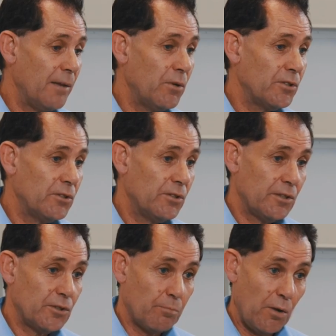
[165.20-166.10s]
game, which is
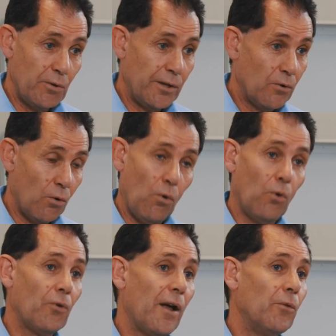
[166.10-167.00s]
exploding
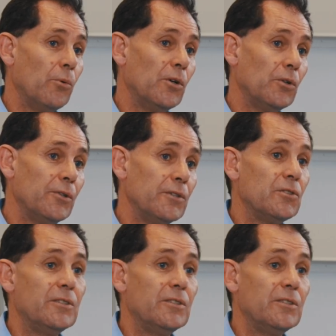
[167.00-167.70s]
all around the world, is